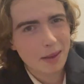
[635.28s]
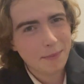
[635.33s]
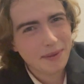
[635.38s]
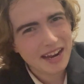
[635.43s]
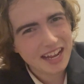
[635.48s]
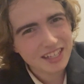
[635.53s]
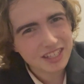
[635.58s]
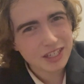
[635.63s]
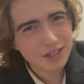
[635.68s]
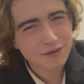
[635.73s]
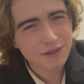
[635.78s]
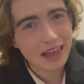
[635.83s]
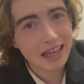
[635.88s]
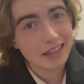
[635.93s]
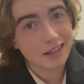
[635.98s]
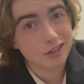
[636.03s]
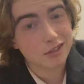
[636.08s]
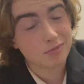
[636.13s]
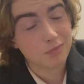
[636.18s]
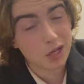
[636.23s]
But I just feel like
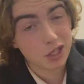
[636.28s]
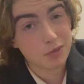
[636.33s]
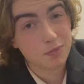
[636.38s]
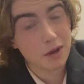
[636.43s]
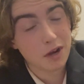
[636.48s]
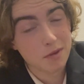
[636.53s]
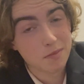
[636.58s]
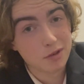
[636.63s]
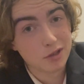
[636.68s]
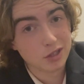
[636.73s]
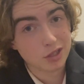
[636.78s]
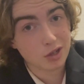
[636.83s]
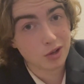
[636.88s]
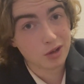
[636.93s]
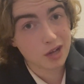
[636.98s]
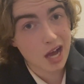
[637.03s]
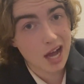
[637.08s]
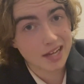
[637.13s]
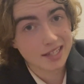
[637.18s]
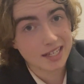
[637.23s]
there's much better musical
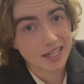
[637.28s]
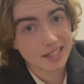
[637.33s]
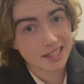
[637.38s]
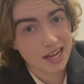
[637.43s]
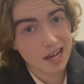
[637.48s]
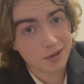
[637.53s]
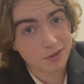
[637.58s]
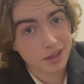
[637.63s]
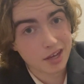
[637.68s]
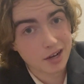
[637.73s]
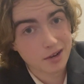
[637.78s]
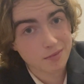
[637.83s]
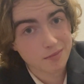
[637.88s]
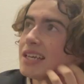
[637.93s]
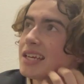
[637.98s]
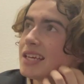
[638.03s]
content out there.